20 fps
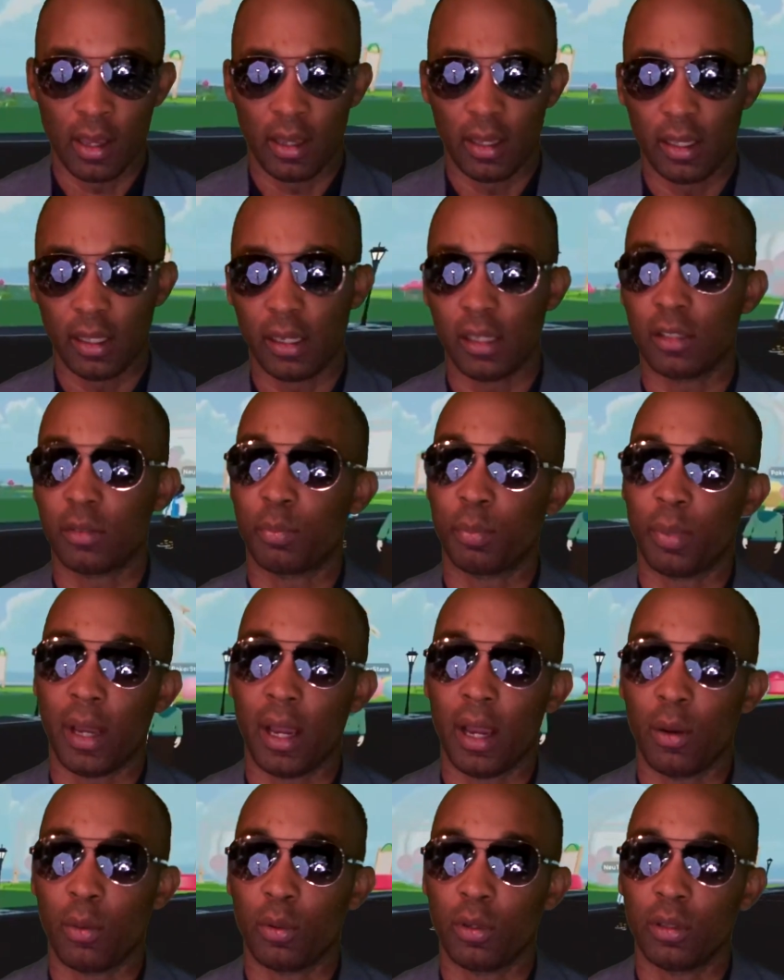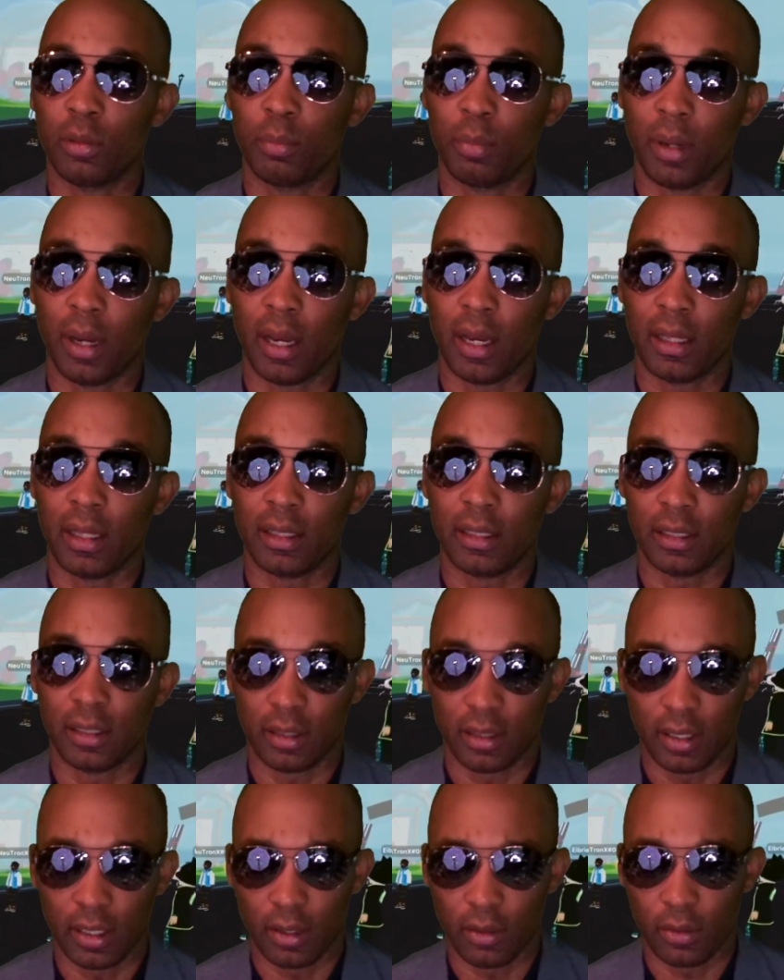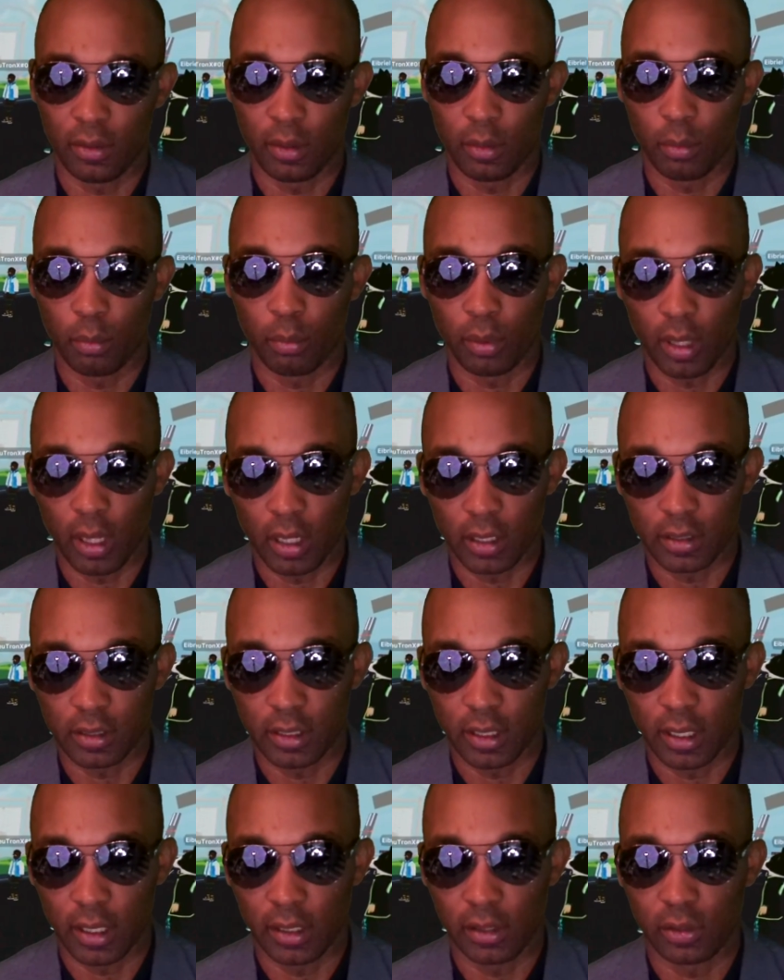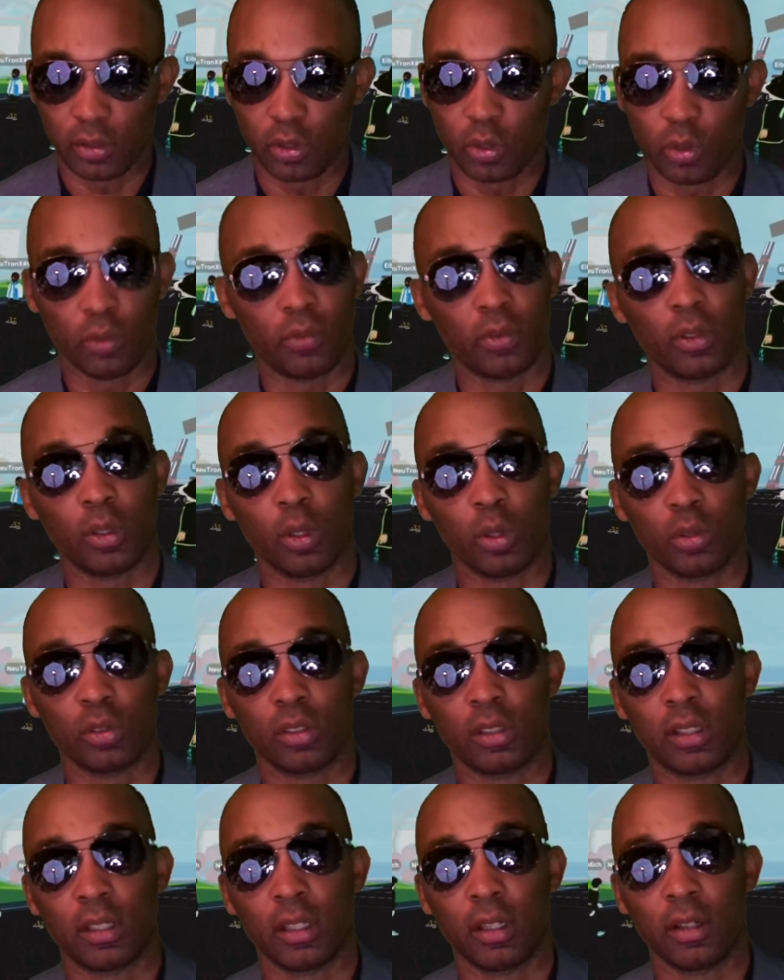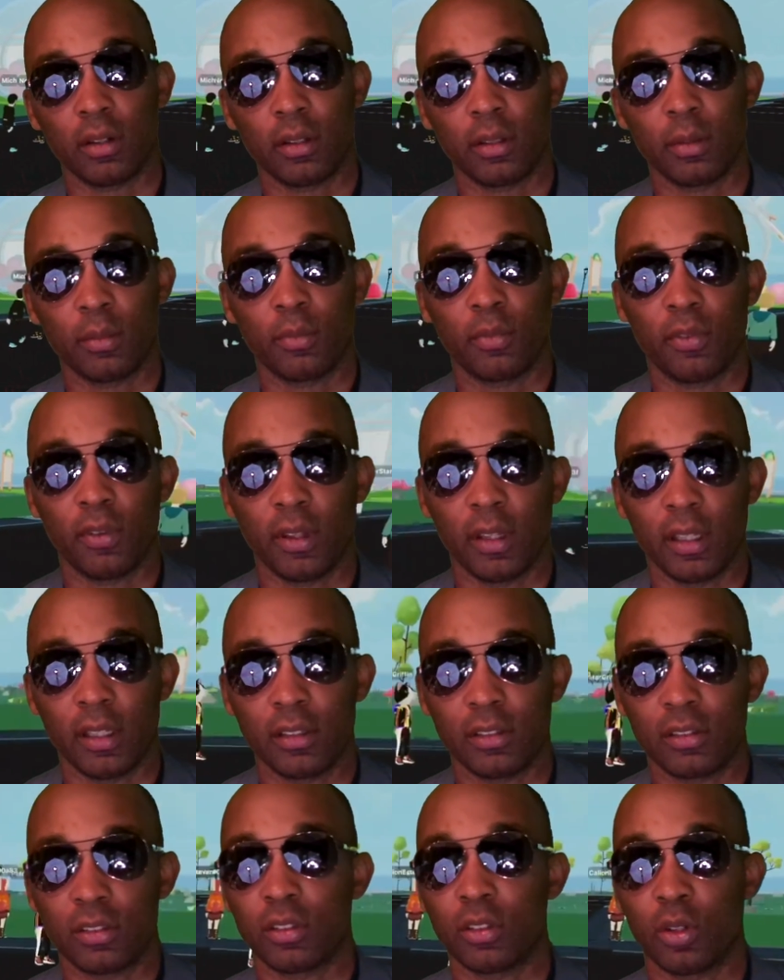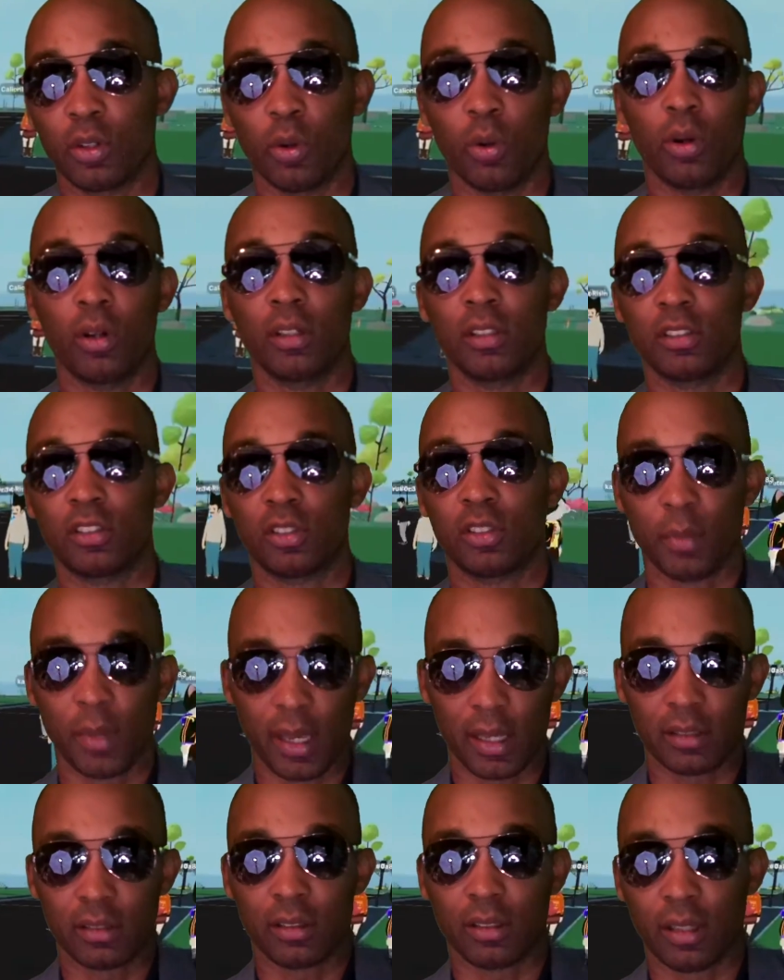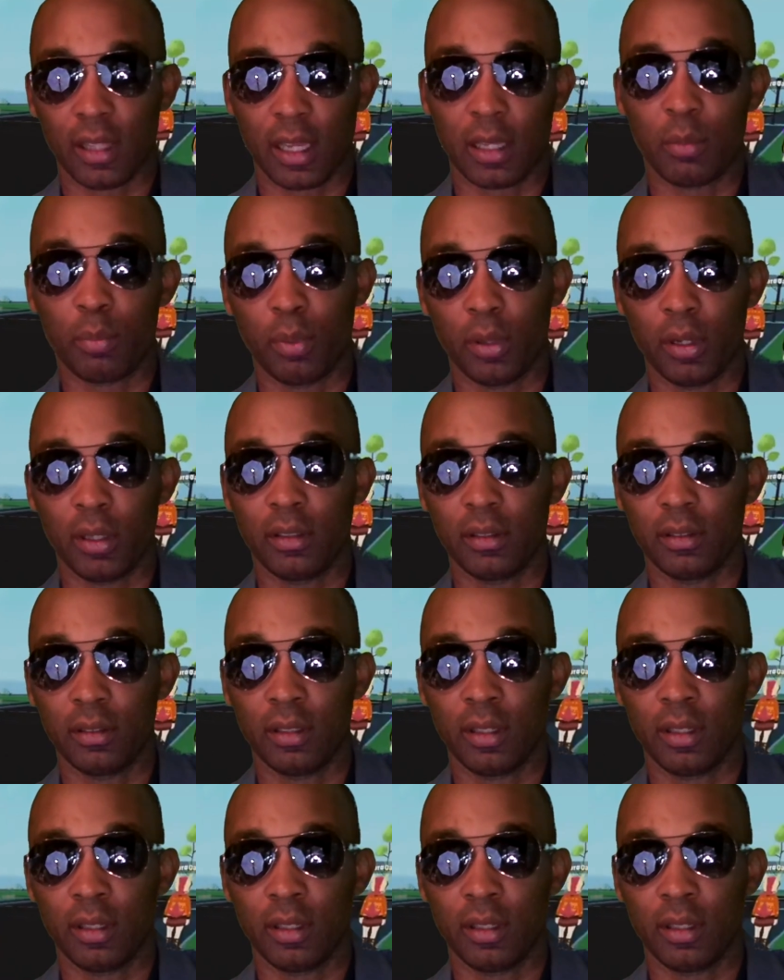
It is powered by the Ethereum blockchain, so for those Ethereum fans, go on and smash the like button